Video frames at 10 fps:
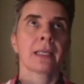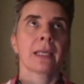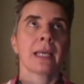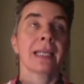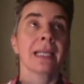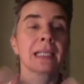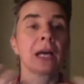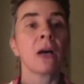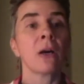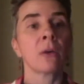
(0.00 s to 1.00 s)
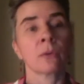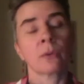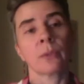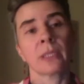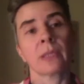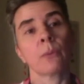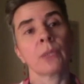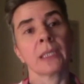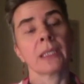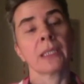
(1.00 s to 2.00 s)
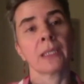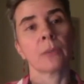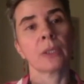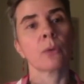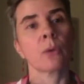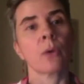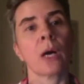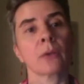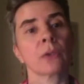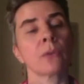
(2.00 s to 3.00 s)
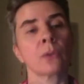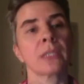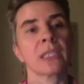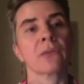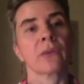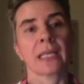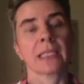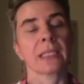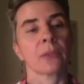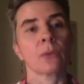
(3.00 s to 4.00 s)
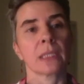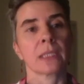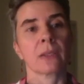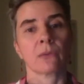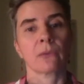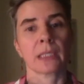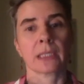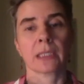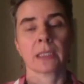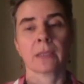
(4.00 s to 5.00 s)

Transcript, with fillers: And that's how we, we, we grow out of all these fights and all these conflicts.